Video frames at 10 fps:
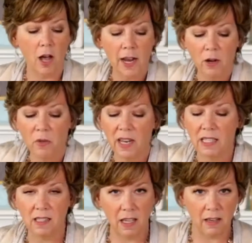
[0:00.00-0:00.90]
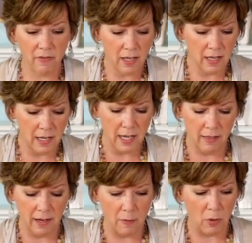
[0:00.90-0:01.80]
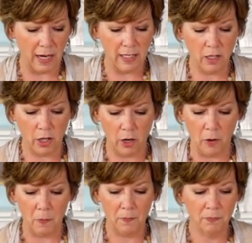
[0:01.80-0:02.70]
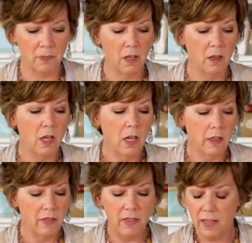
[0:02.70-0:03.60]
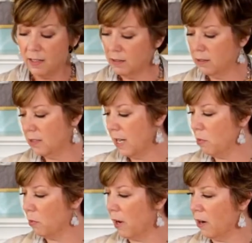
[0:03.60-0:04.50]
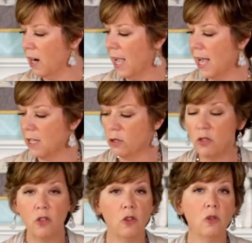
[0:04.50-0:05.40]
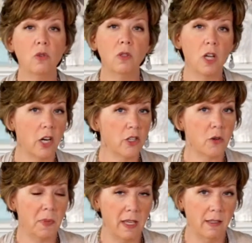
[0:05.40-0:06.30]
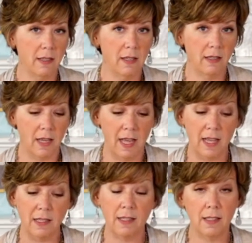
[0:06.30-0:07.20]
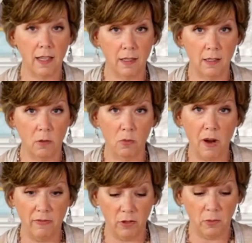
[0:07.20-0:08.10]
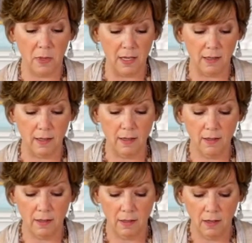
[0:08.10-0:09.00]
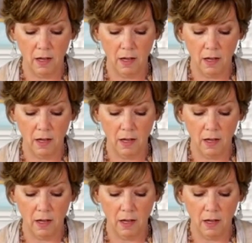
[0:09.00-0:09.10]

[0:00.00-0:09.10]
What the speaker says: I know that it's even and that I'm ready to go. This table runner has 2 larger pieces and 6 ruffled pieces.